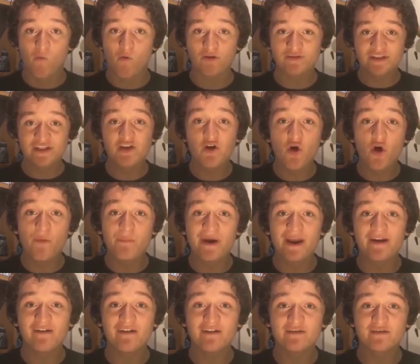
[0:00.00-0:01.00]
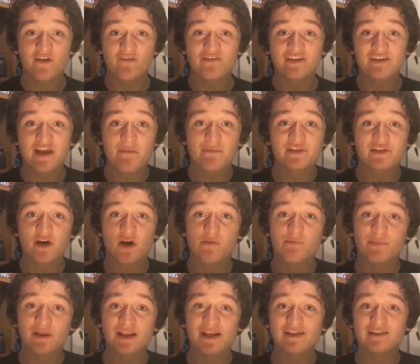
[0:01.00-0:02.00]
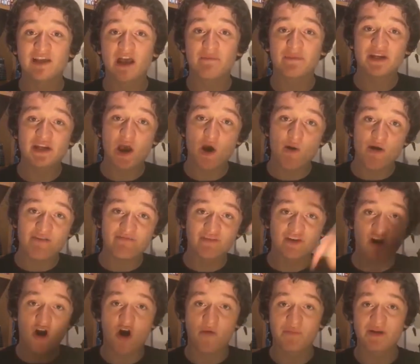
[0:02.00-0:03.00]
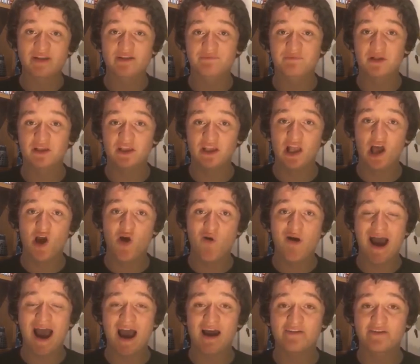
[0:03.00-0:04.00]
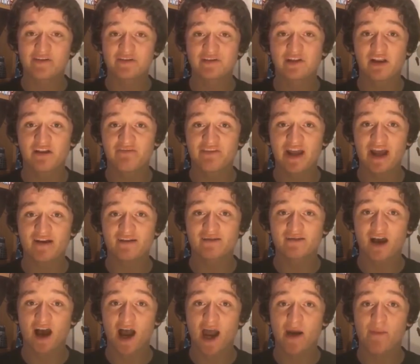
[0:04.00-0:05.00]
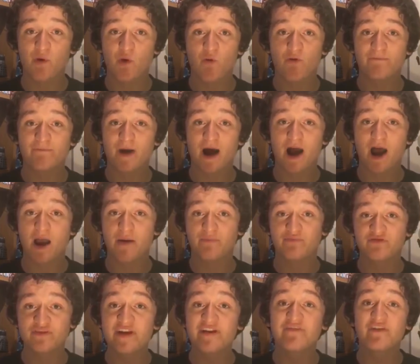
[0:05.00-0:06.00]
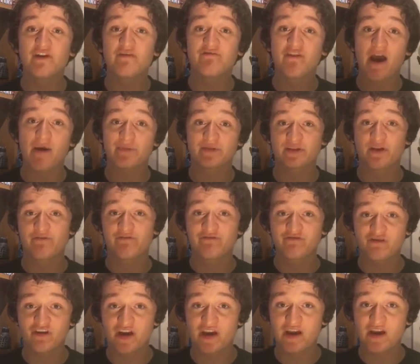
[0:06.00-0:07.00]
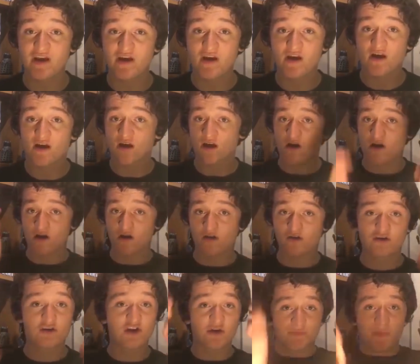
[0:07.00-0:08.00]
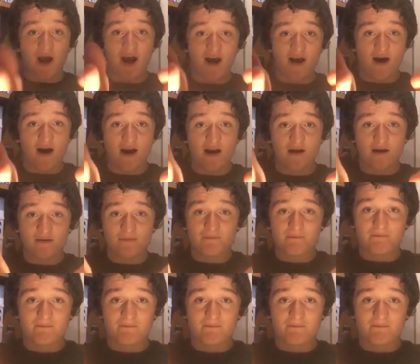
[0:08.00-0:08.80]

what are your opinions on this episode? Please let me know in the comments below. And until the next time with my preview for episode 3, goodbye!